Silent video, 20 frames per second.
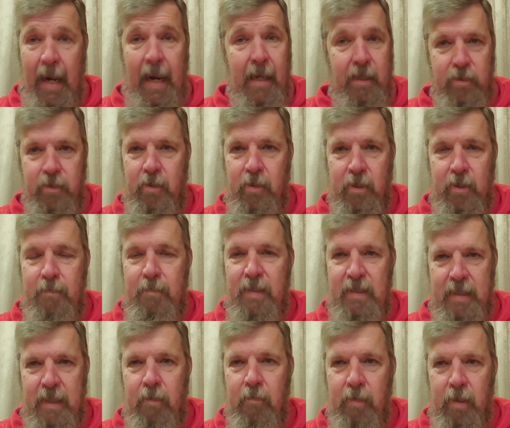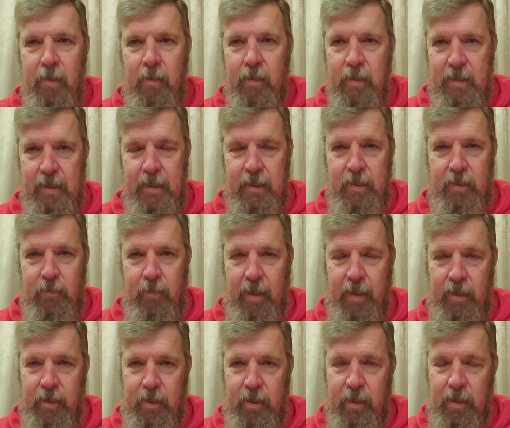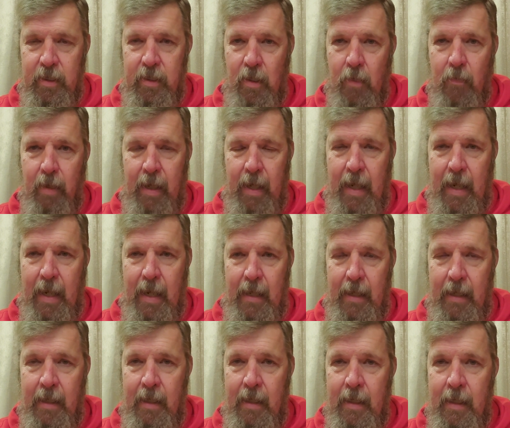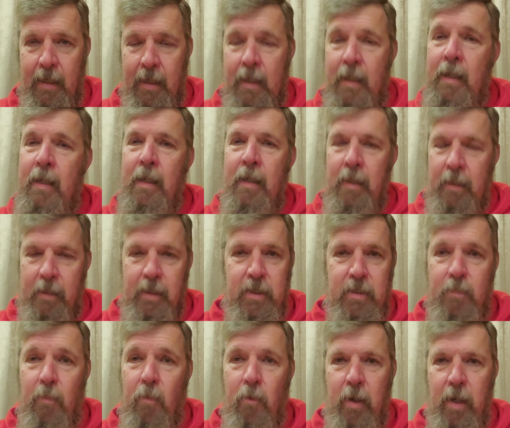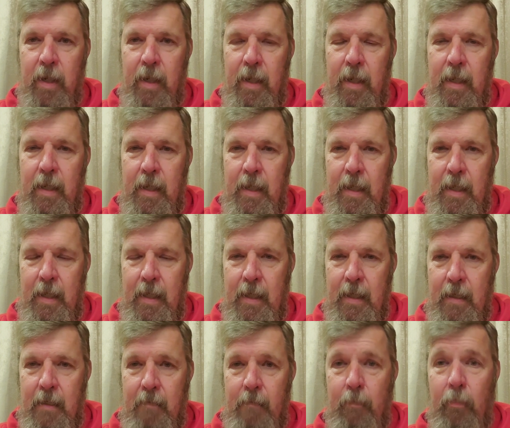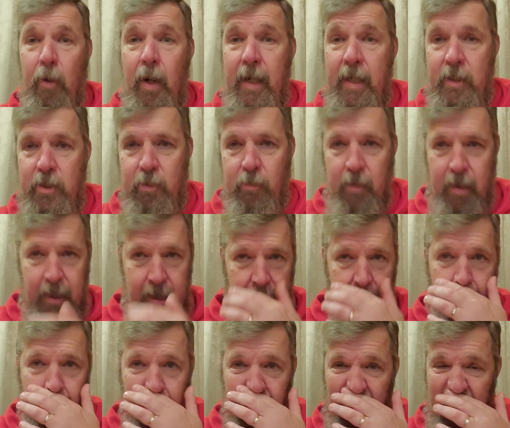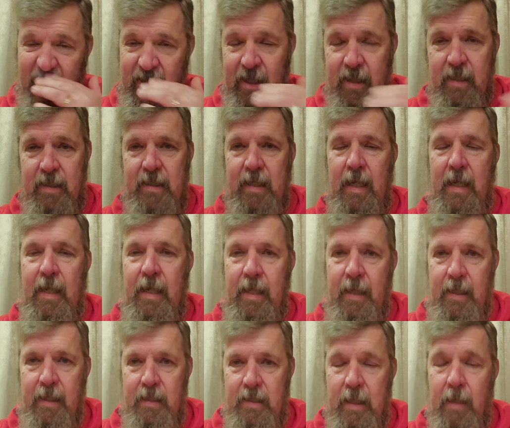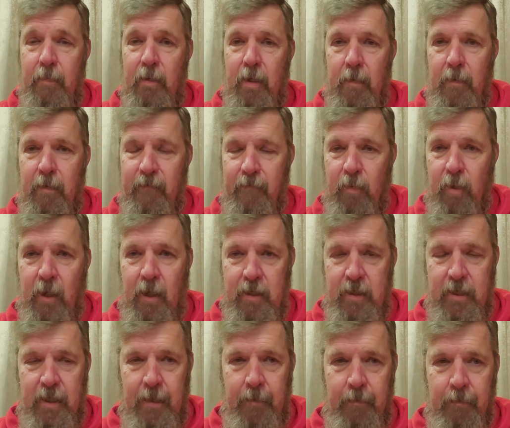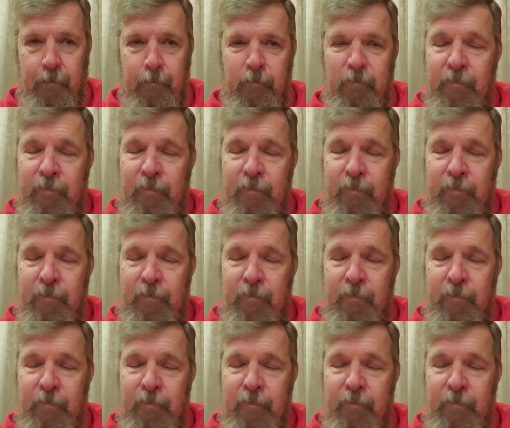hazardous material situation going on this morning in Braintree, which is a suburb of Boston.